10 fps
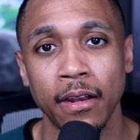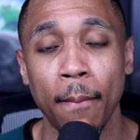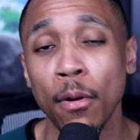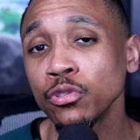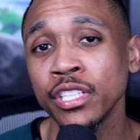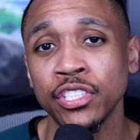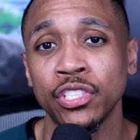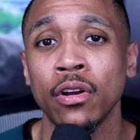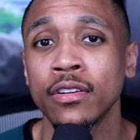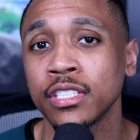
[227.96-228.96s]
Now, most
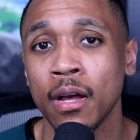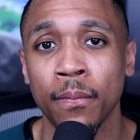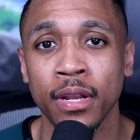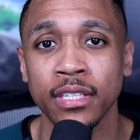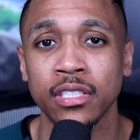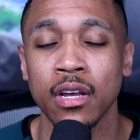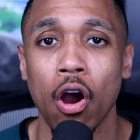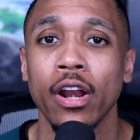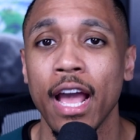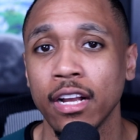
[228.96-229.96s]
insurance companies
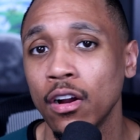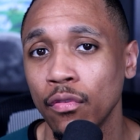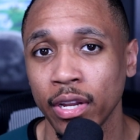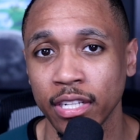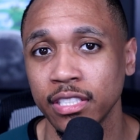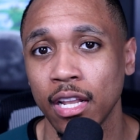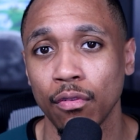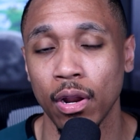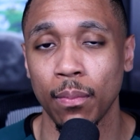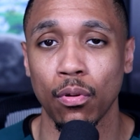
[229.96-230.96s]
are not covering
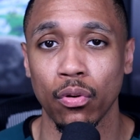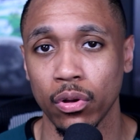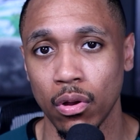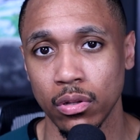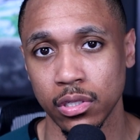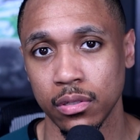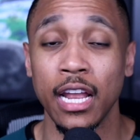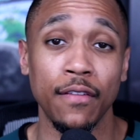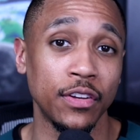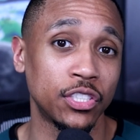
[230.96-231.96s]
accelerated protocols.
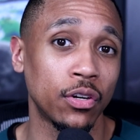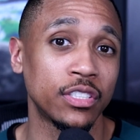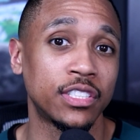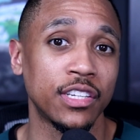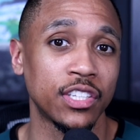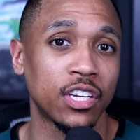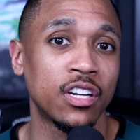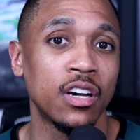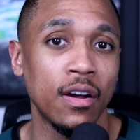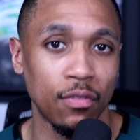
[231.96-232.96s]
And if insurance doesn't
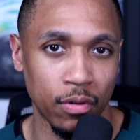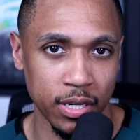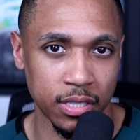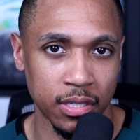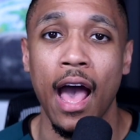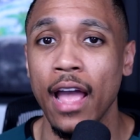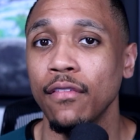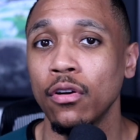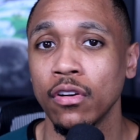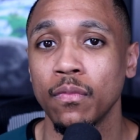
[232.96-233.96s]
cover it, I
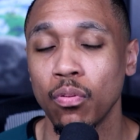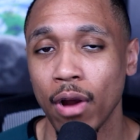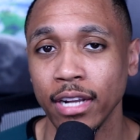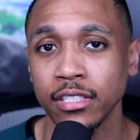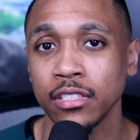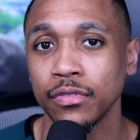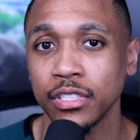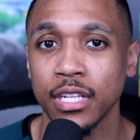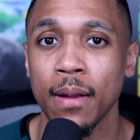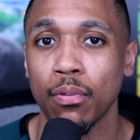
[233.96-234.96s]
have heard of prices for
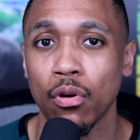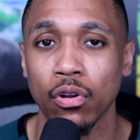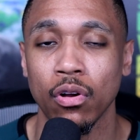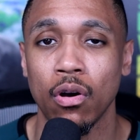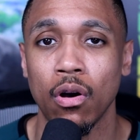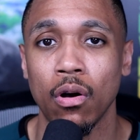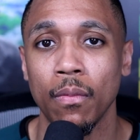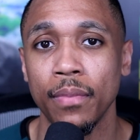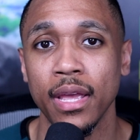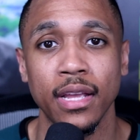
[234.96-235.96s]
Saint
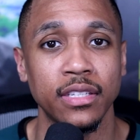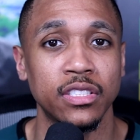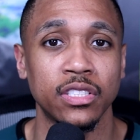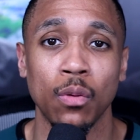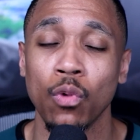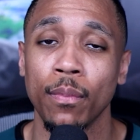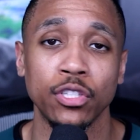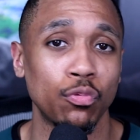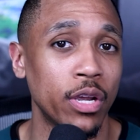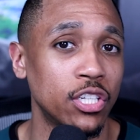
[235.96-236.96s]
Protocol being somewhere
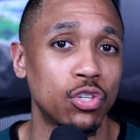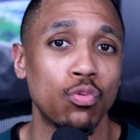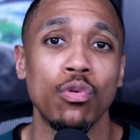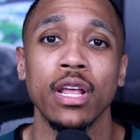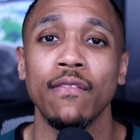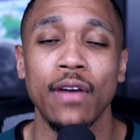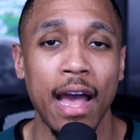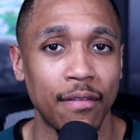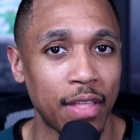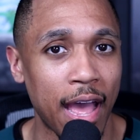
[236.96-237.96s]
between
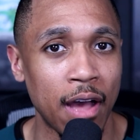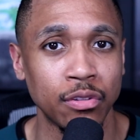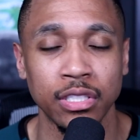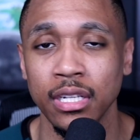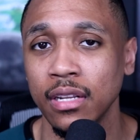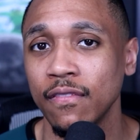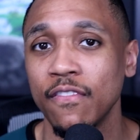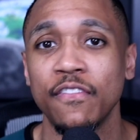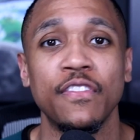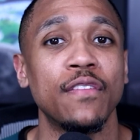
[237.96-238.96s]
$25,000 and
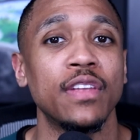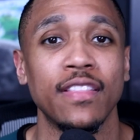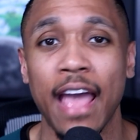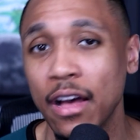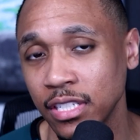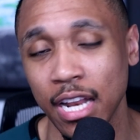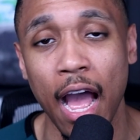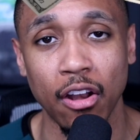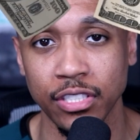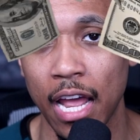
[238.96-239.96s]

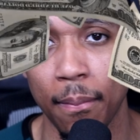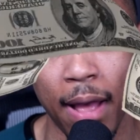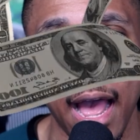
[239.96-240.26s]
$50,000 out of